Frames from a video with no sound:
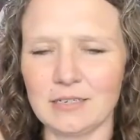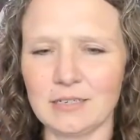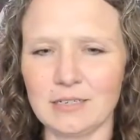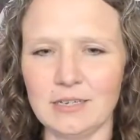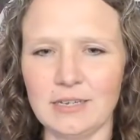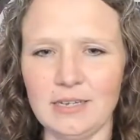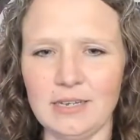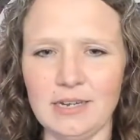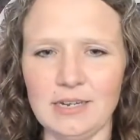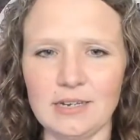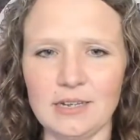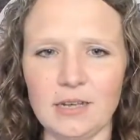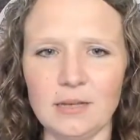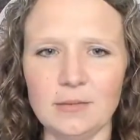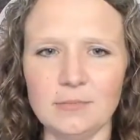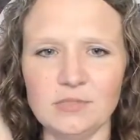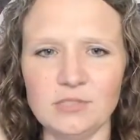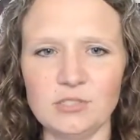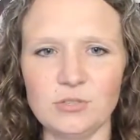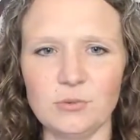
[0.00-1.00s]
It
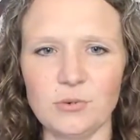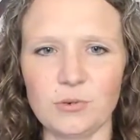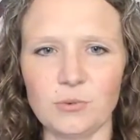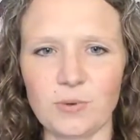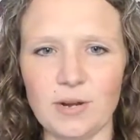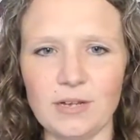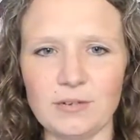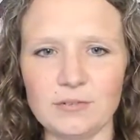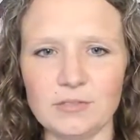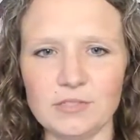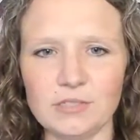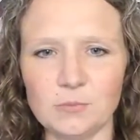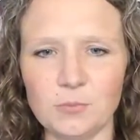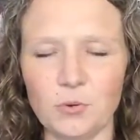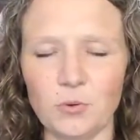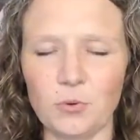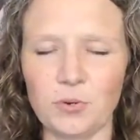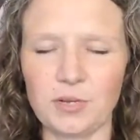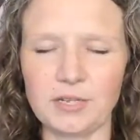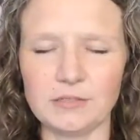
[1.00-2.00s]
comes to a rounded
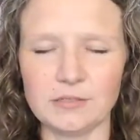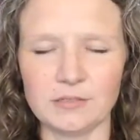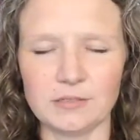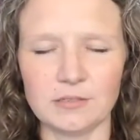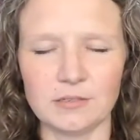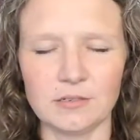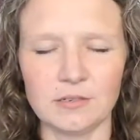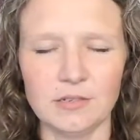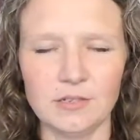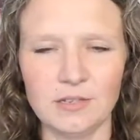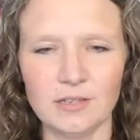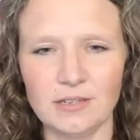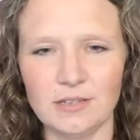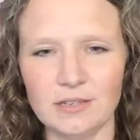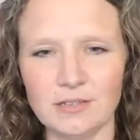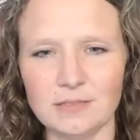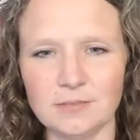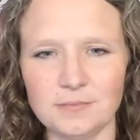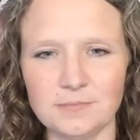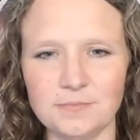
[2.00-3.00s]
point,
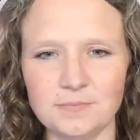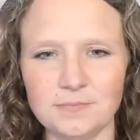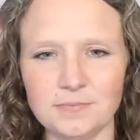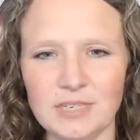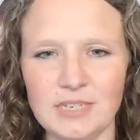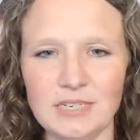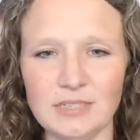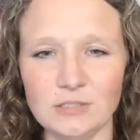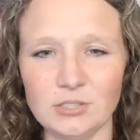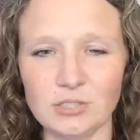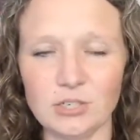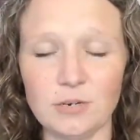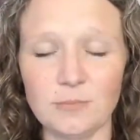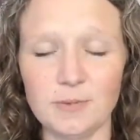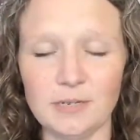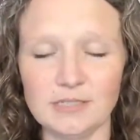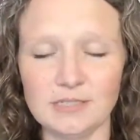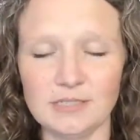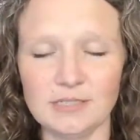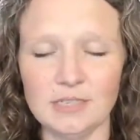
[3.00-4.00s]
um, and it's sharp
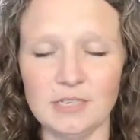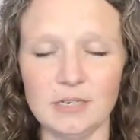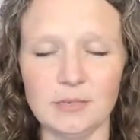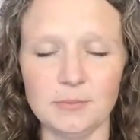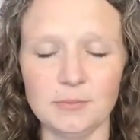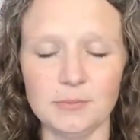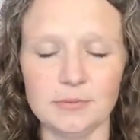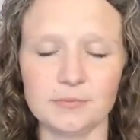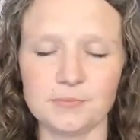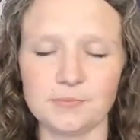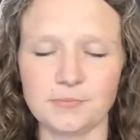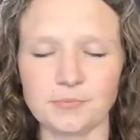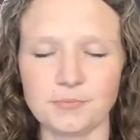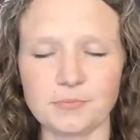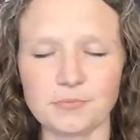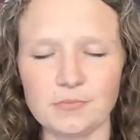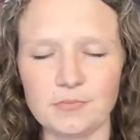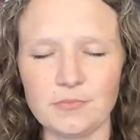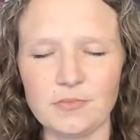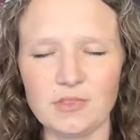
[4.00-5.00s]
at the tip.
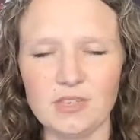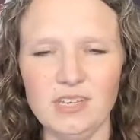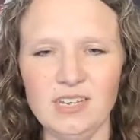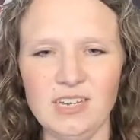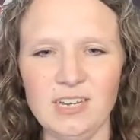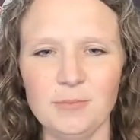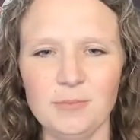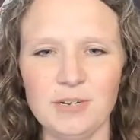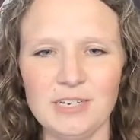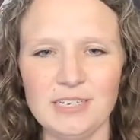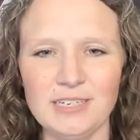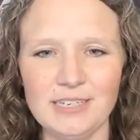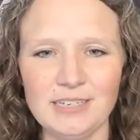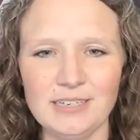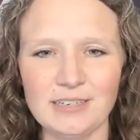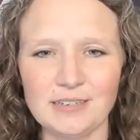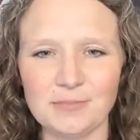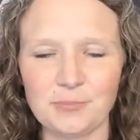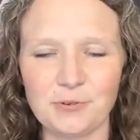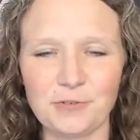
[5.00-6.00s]
But
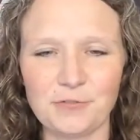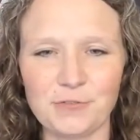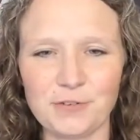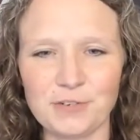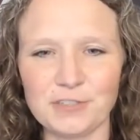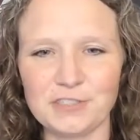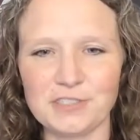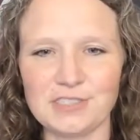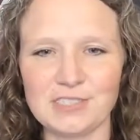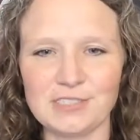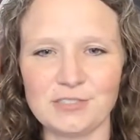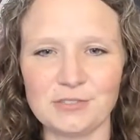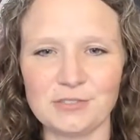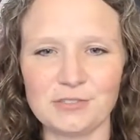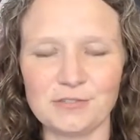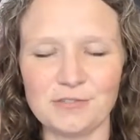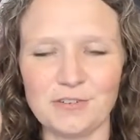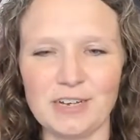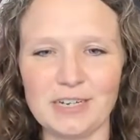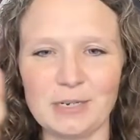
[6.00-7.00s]
he prefers to
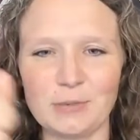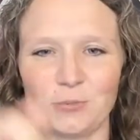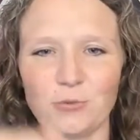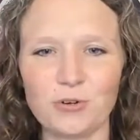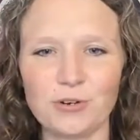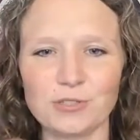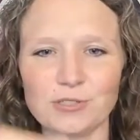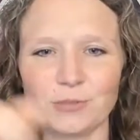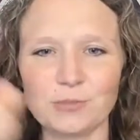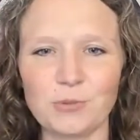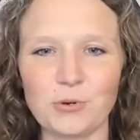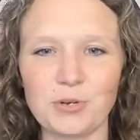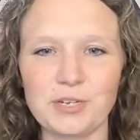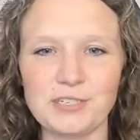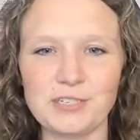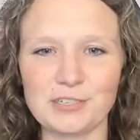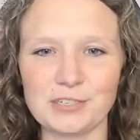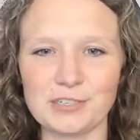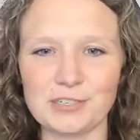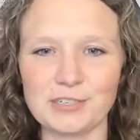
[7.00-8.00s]
define it more as a
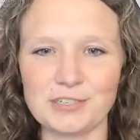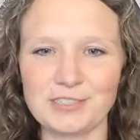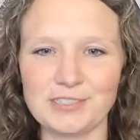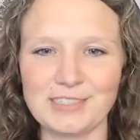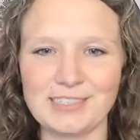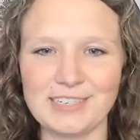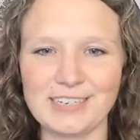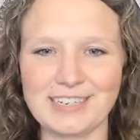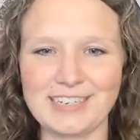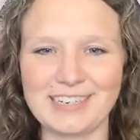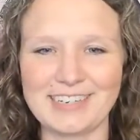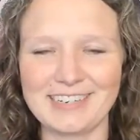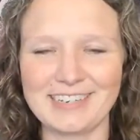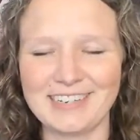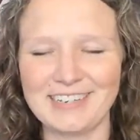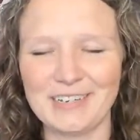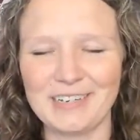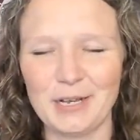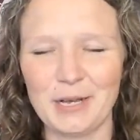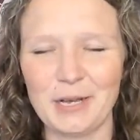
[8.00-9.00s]
pointer stick
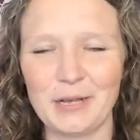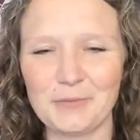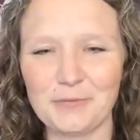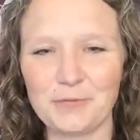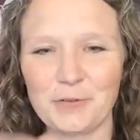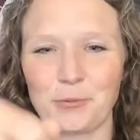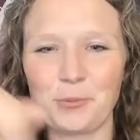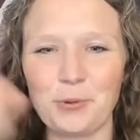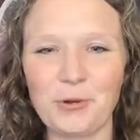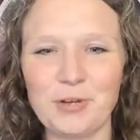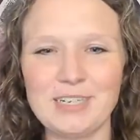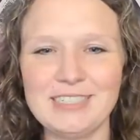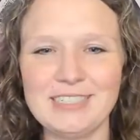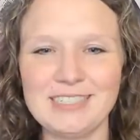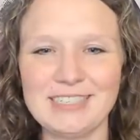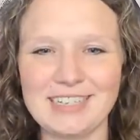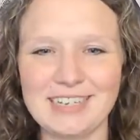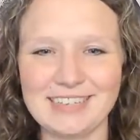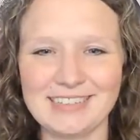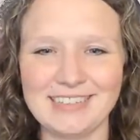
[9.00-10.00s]
um, for
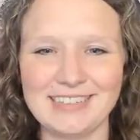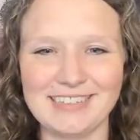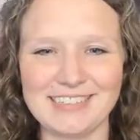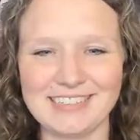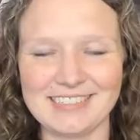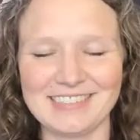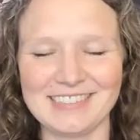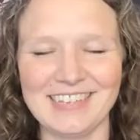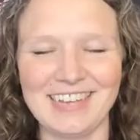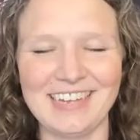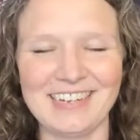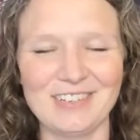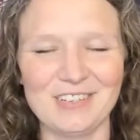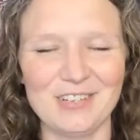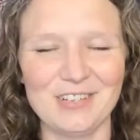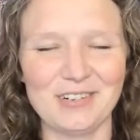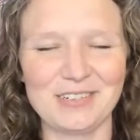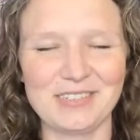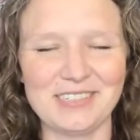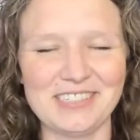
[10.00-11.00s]
pointing at things at a
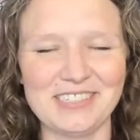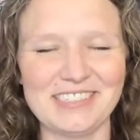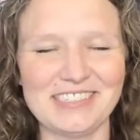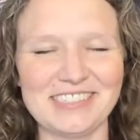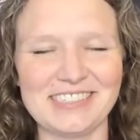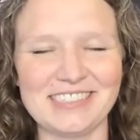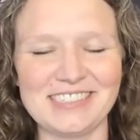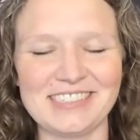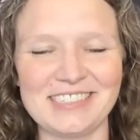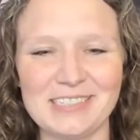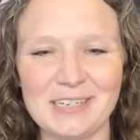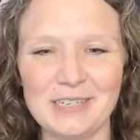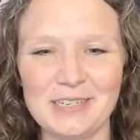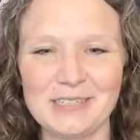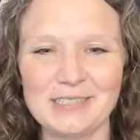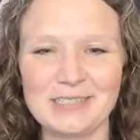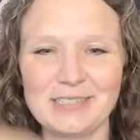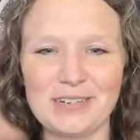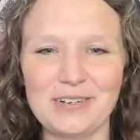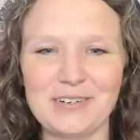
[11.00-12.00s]
long distance.
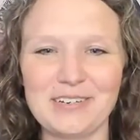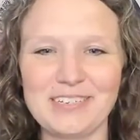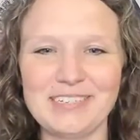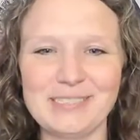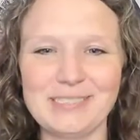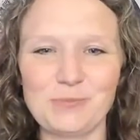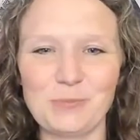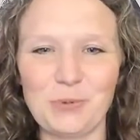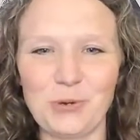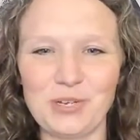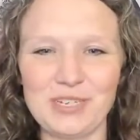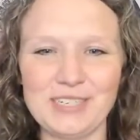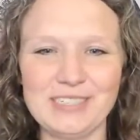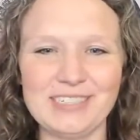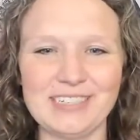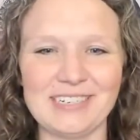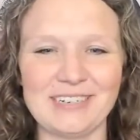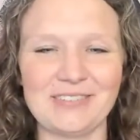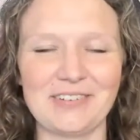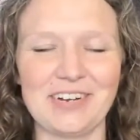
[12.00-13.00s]
So he's
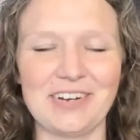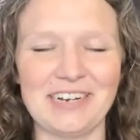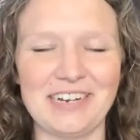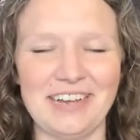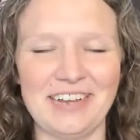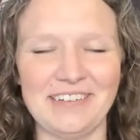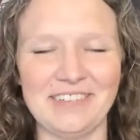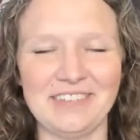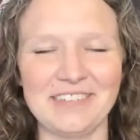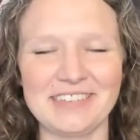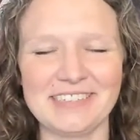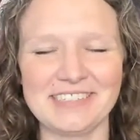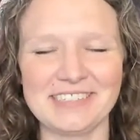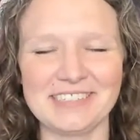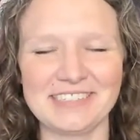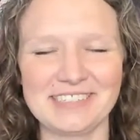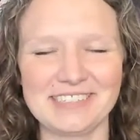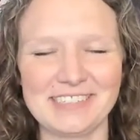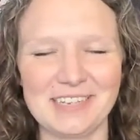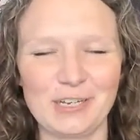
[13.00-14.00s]
pointing right now with
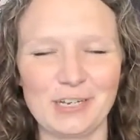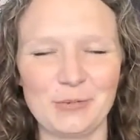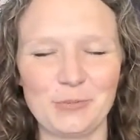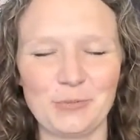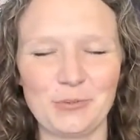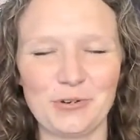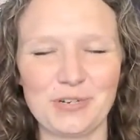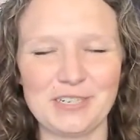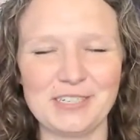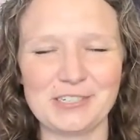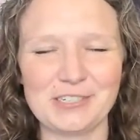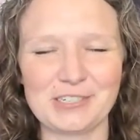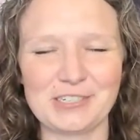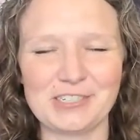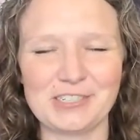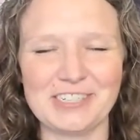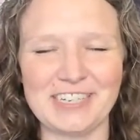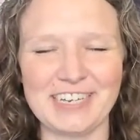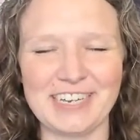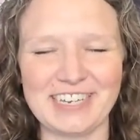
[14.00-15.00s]
his pointer
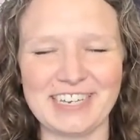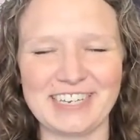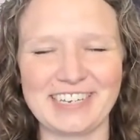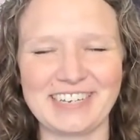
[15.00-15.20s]
stick.